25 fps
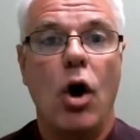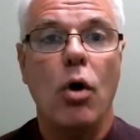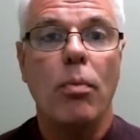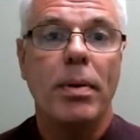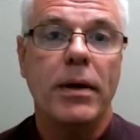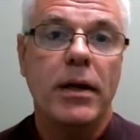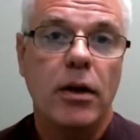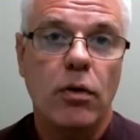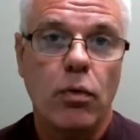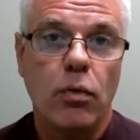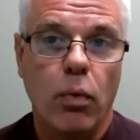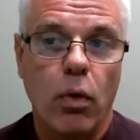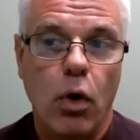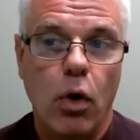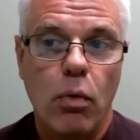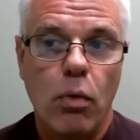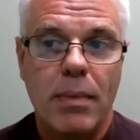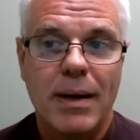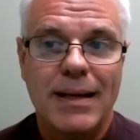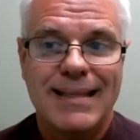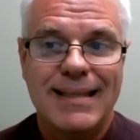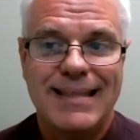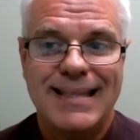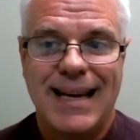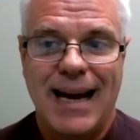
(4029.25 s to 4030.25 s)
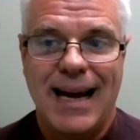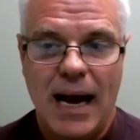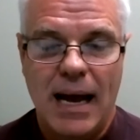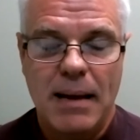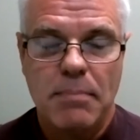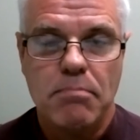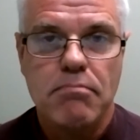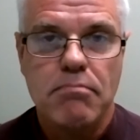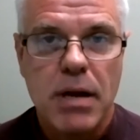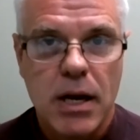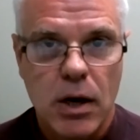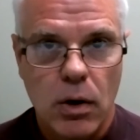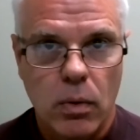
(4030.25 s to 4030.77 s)
open enrollment
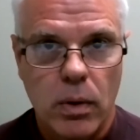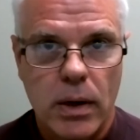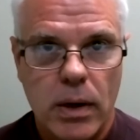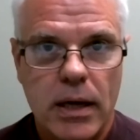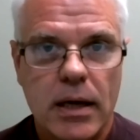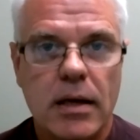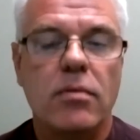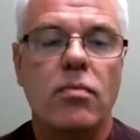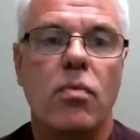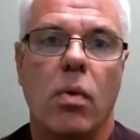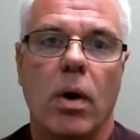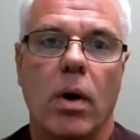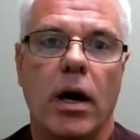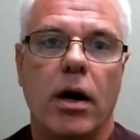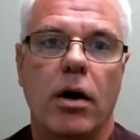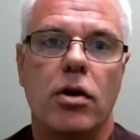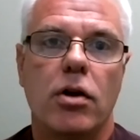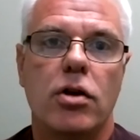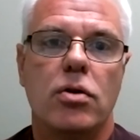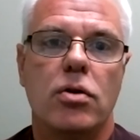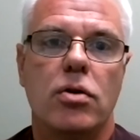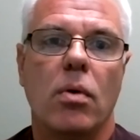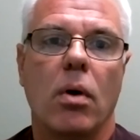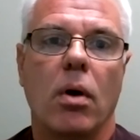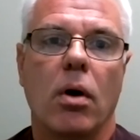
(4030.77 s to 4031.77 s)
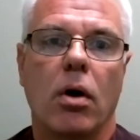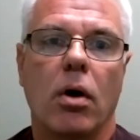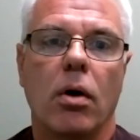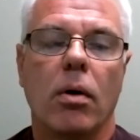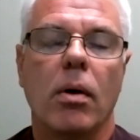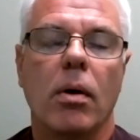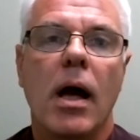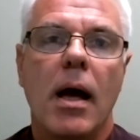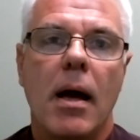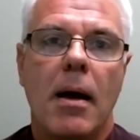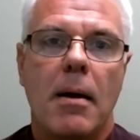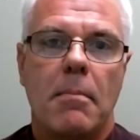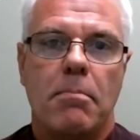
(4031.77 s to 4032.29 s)
time period where you are